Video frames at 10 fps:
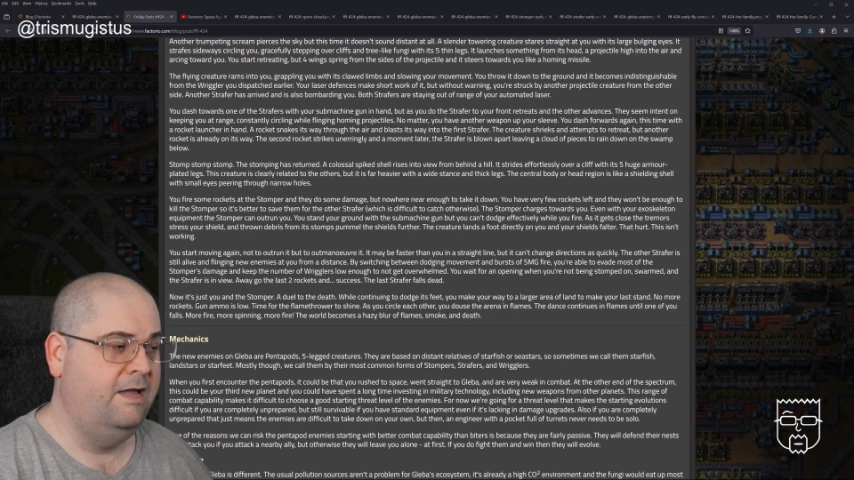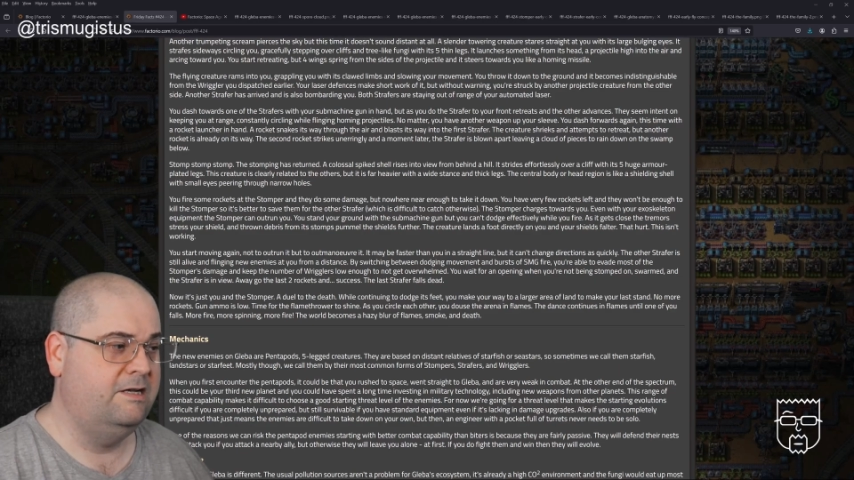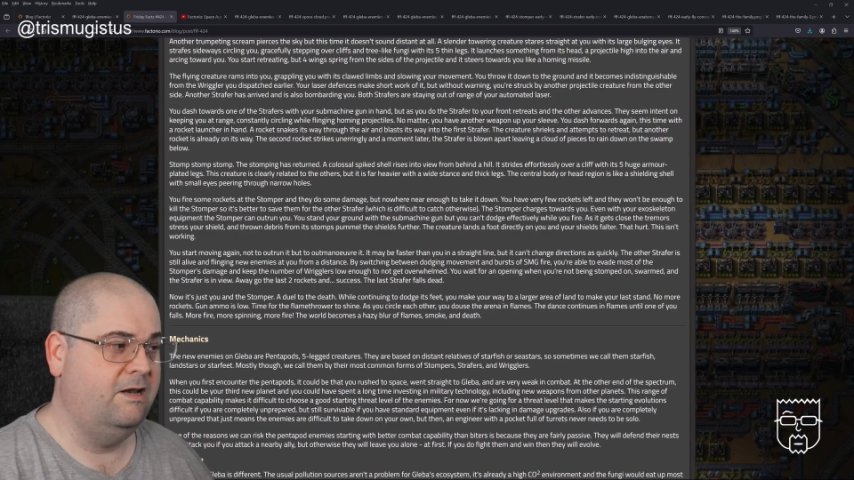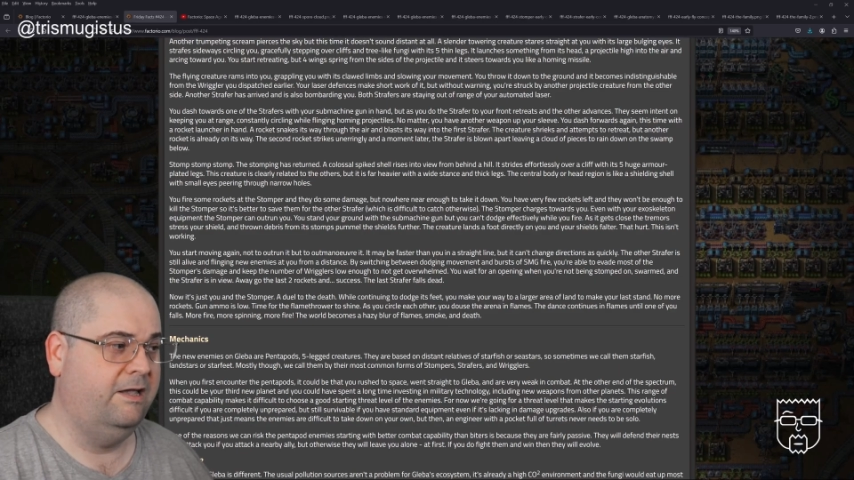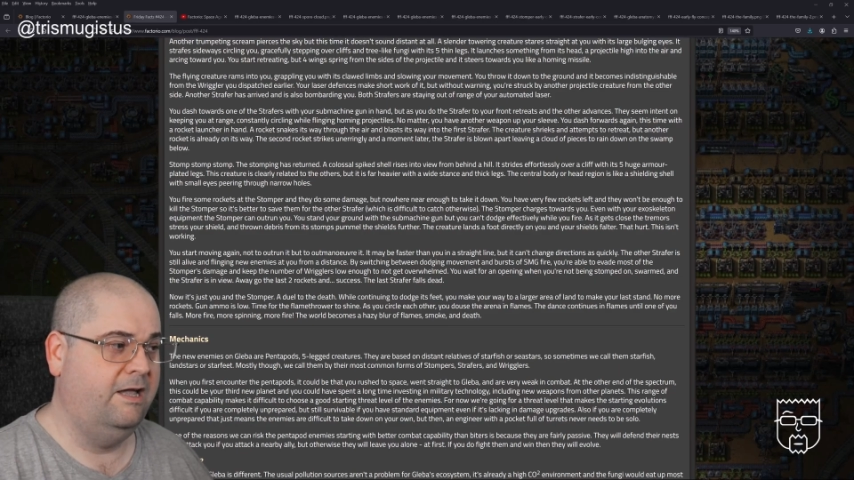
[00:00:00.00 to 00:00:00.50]

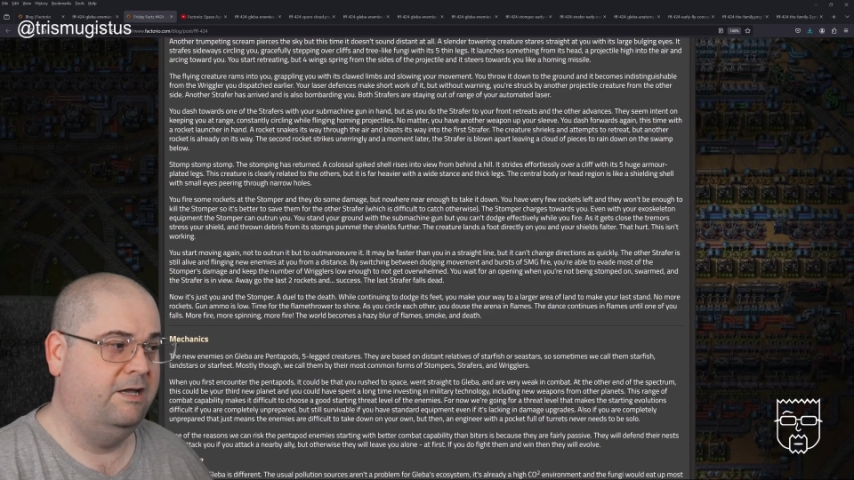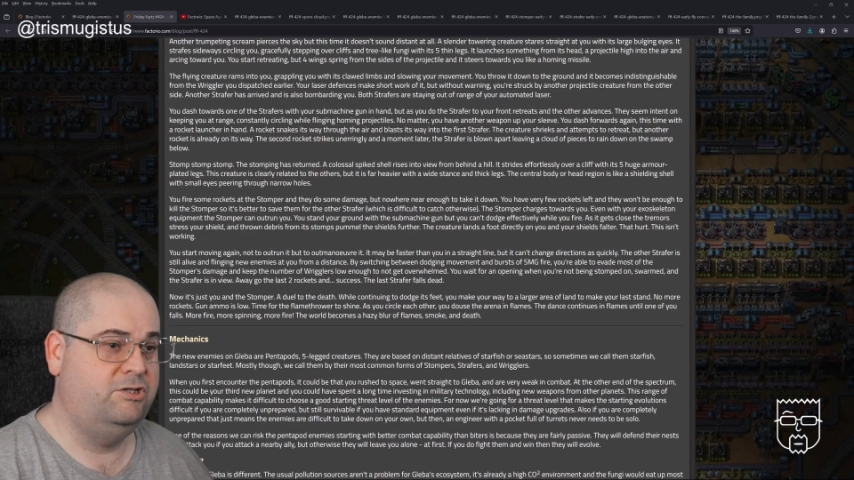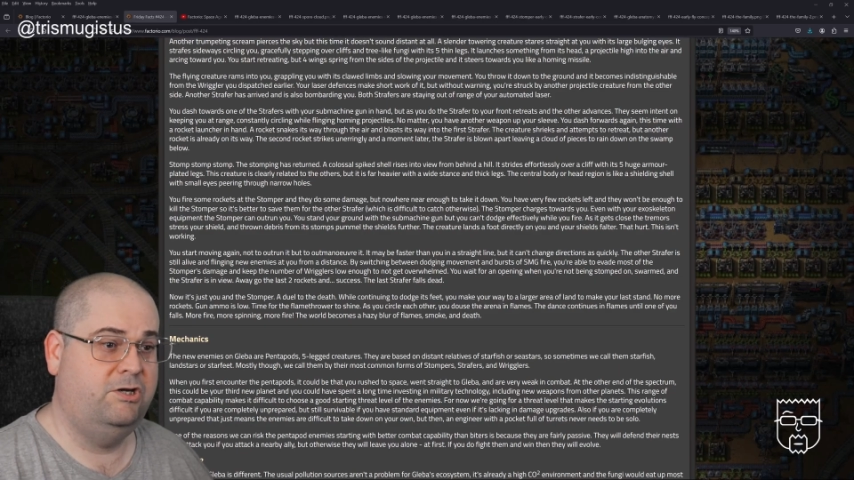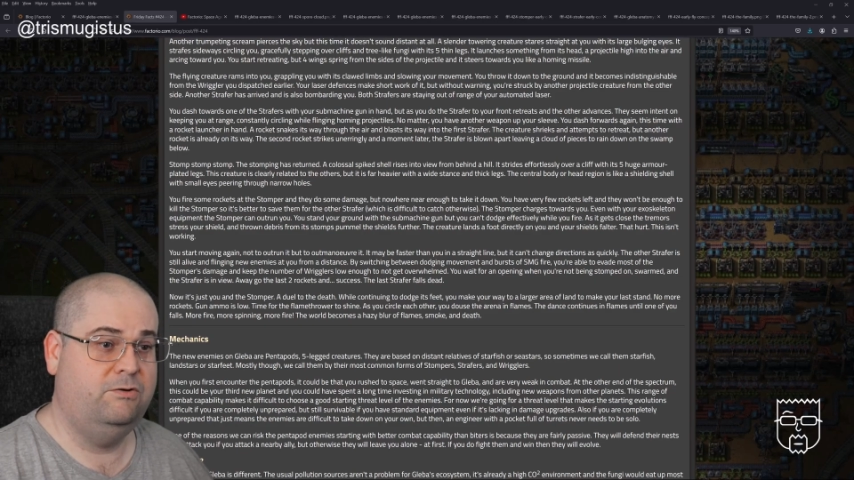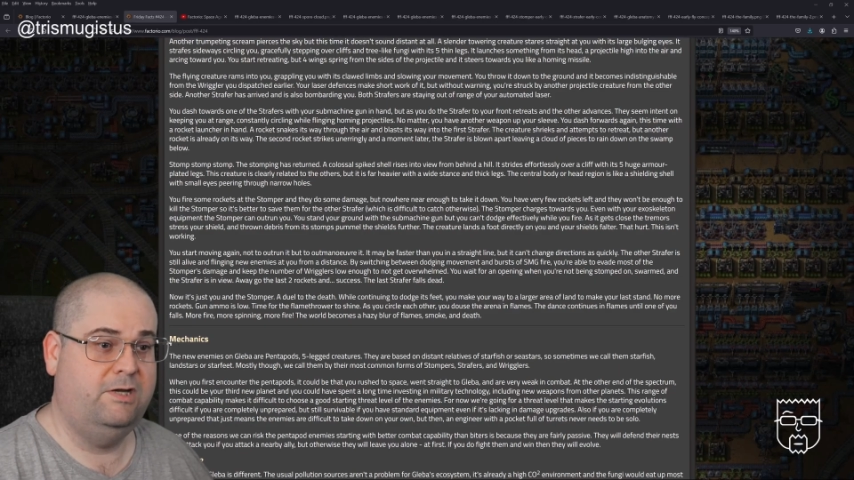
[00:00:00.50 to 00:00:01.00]
is like a
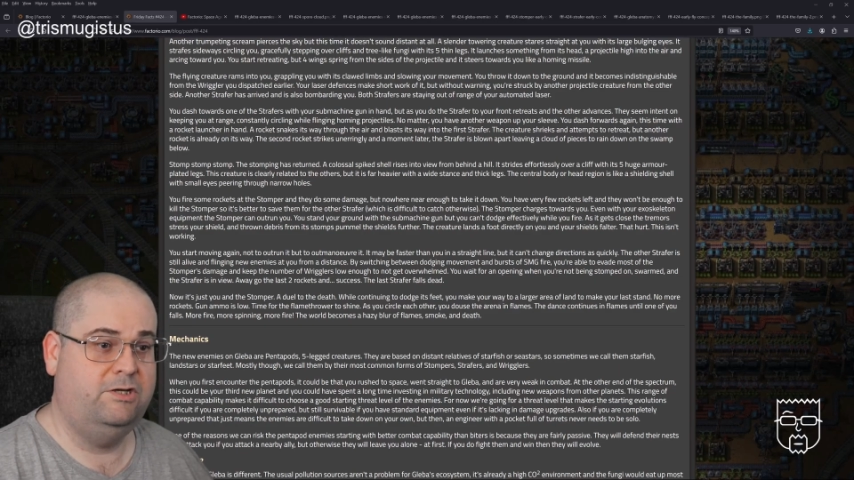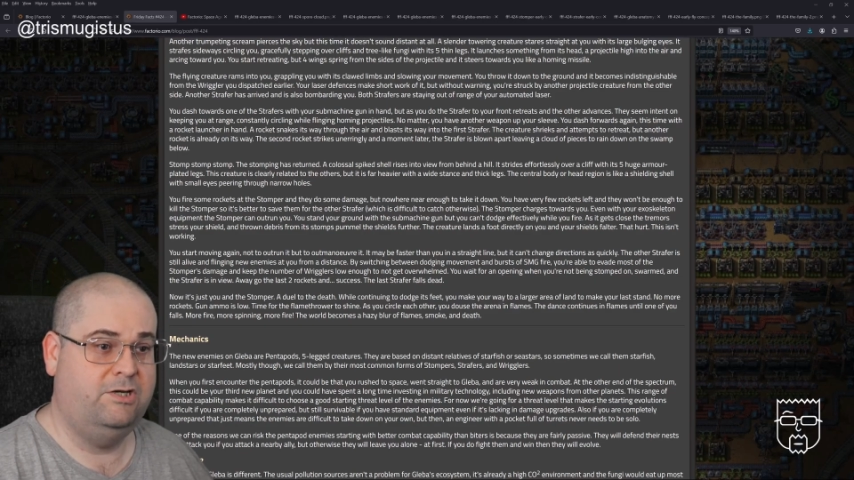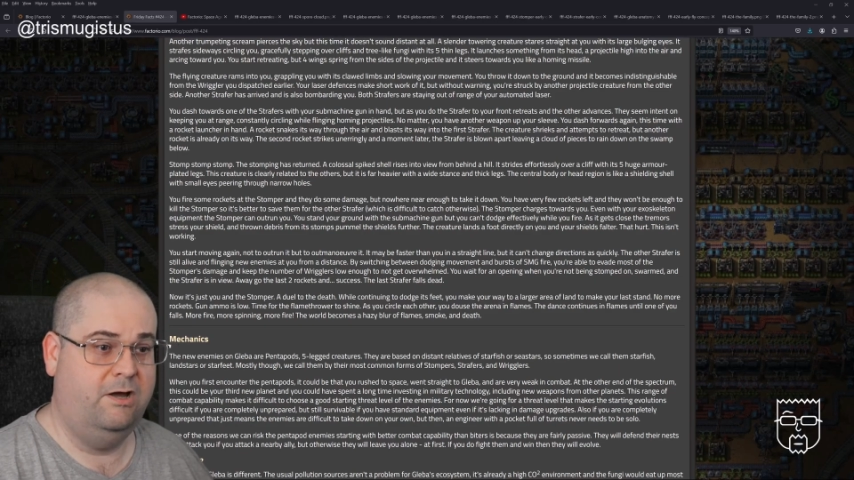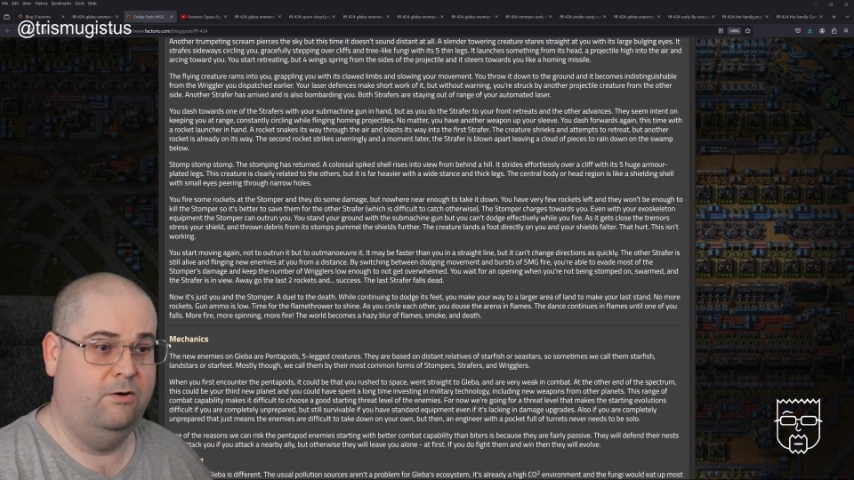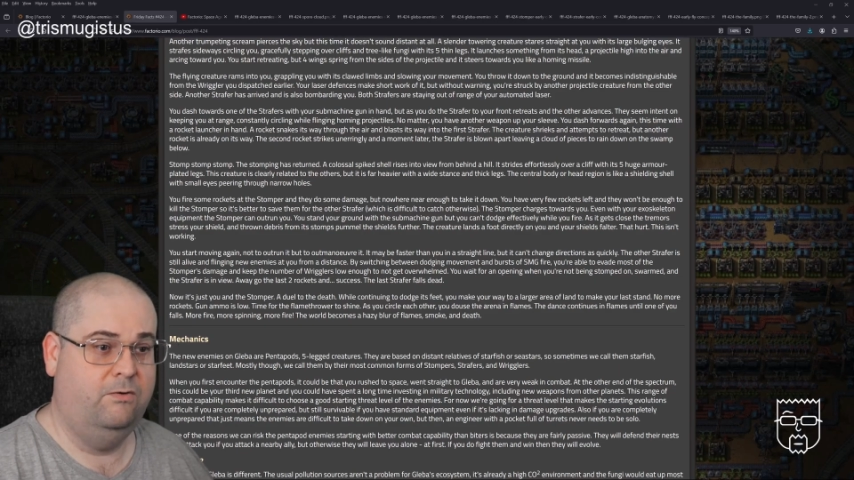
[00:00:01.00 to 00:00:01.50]
shielding
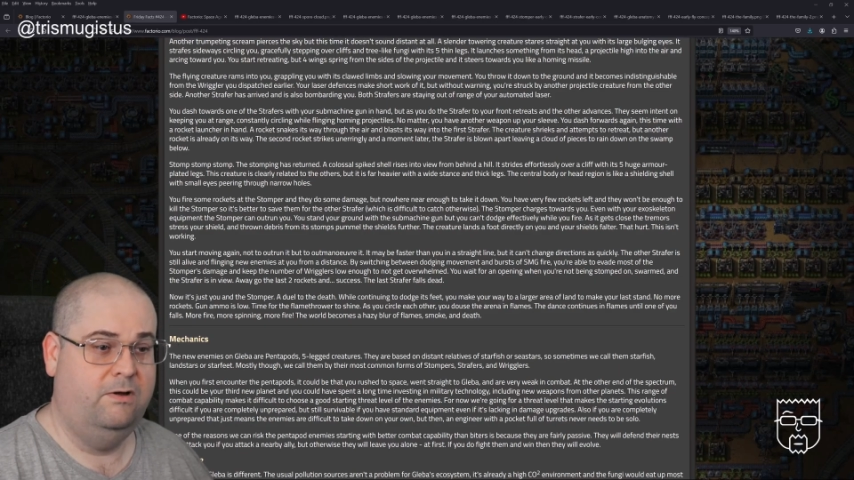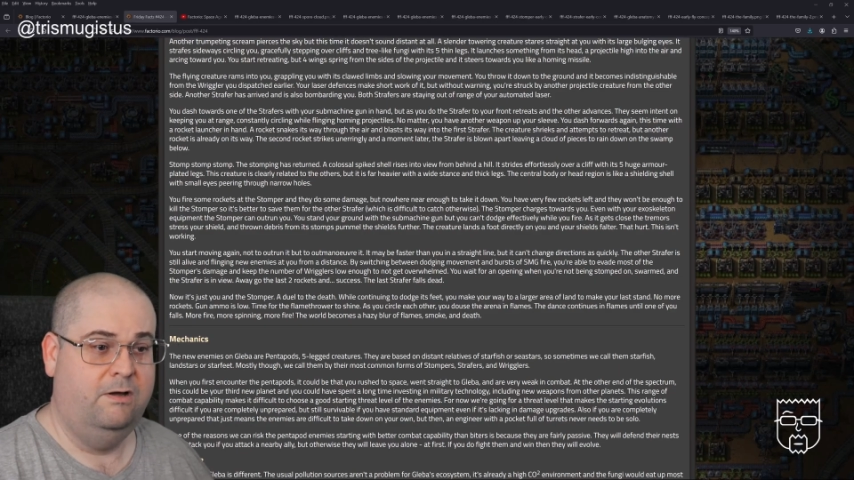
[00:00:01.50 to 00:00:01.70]
shell,